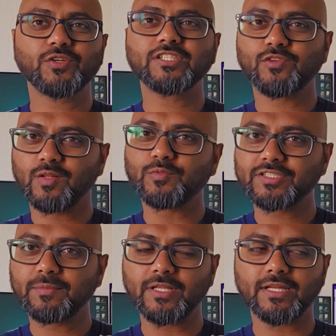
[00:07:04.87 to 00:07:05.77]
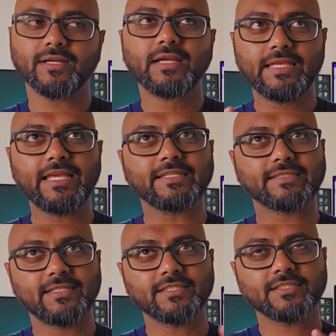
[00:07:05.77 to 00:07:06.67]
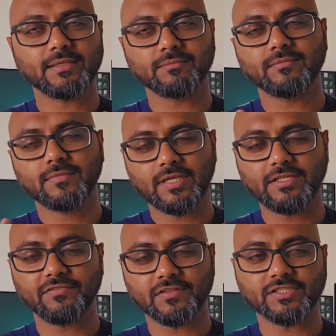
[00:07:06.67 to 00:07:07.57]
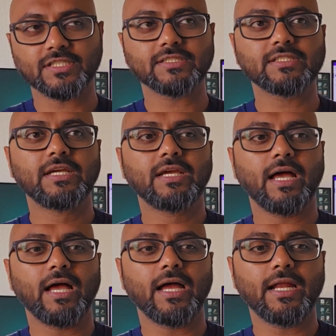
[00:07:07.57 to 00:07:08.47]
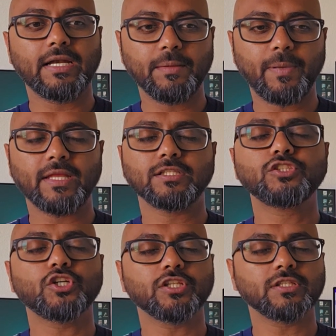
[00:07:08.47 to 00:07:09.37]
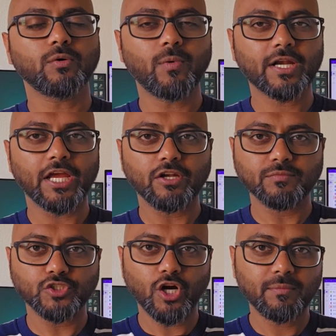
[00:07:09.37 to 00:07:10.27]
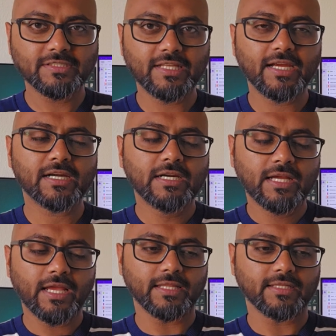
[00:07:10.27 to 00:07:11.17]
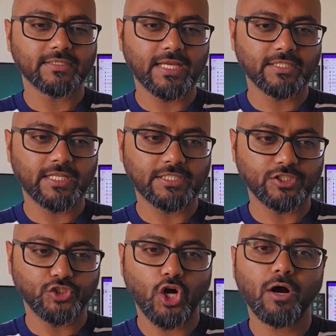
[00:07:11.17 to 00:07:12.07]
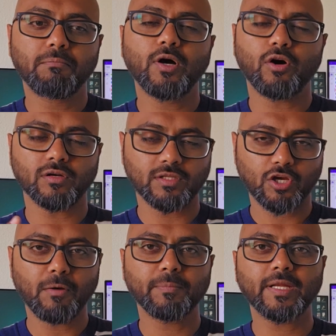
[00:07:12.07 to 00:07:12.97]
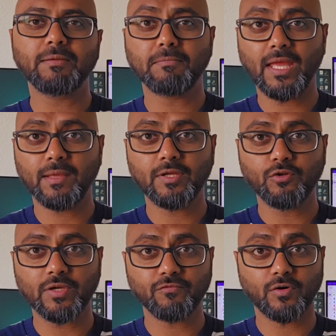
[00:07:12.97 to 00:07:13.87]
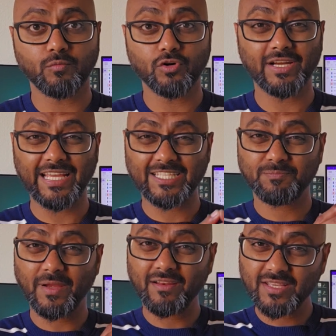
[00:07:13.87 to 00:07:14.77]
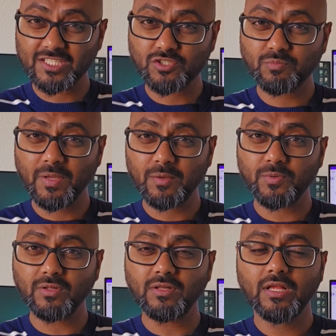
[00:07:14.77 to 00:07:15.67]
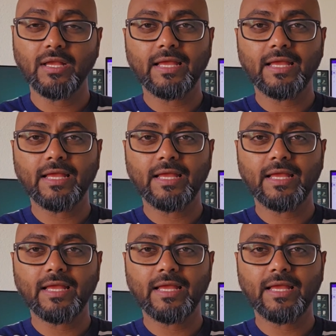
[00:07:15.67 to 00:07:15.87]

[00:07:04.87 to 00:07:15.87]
is almost similar. Yes, there's some differences. It depends on the what kind of job is there, and the job or the company may be looking for more experienced people.